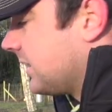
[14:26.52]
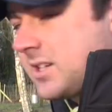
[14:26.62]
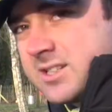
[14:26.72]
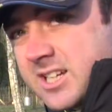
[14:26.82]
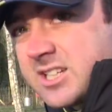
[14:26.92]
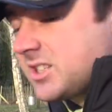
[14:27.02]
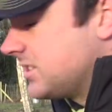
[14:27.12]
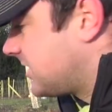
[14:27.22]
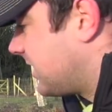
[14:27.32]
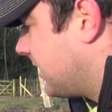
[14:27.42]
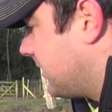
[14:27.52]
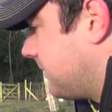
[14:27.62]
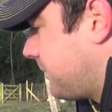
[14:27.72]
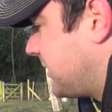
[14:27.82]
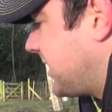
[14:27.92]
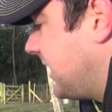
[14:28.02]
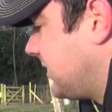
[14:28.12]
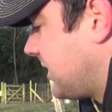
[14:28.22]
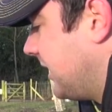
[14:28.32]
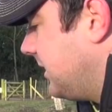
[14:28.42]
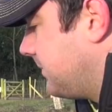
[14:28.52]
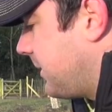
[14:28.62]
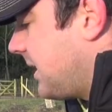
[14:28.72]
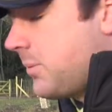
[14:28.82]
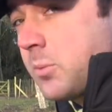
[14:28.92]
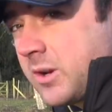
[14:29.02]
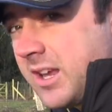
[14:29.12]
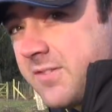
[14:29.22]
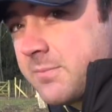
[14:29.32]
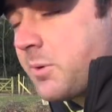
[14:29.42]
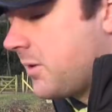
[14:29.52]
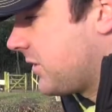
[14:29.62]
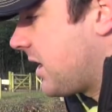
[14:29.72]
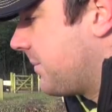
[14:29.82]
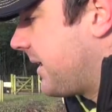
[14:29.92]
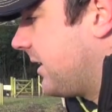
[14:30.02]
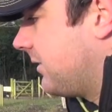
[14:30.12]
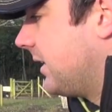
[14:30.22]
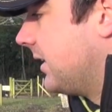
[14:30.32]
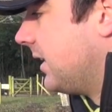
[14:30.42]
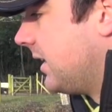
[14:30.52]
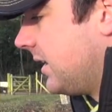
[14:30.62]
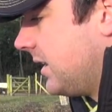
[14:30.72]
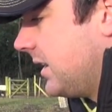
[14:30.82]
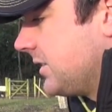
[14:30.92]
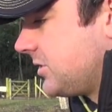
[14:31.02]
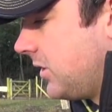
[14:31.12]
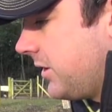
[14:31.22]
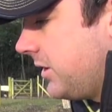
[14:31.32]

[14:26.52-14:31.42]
conditions that potentially people wouldn't even bother coming out in. And it's not